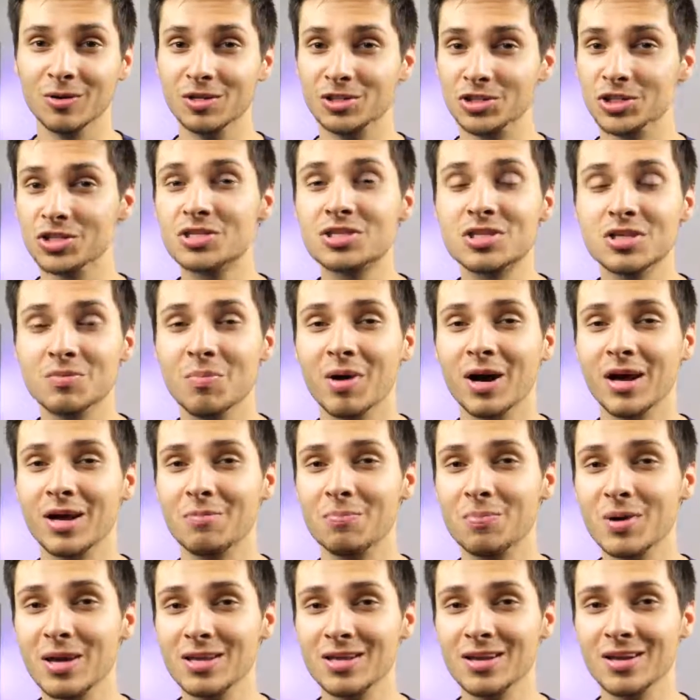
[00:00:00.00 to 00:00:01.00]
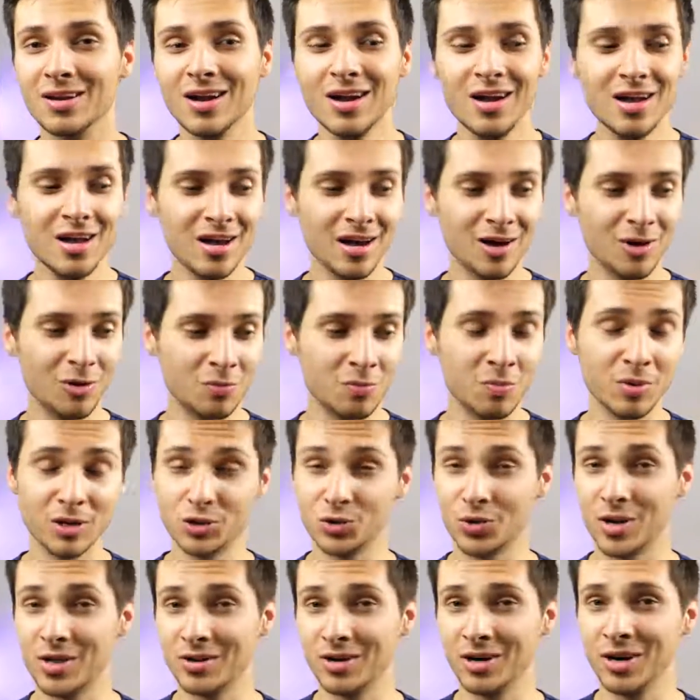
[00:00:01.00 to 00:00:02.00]
Just in my opinion, I would
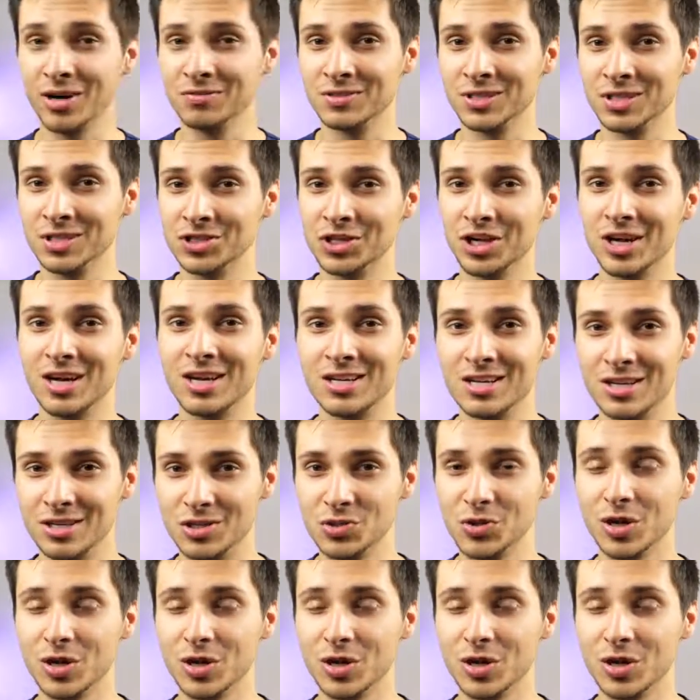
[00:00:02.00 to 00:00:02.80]
much rather have Touch ID.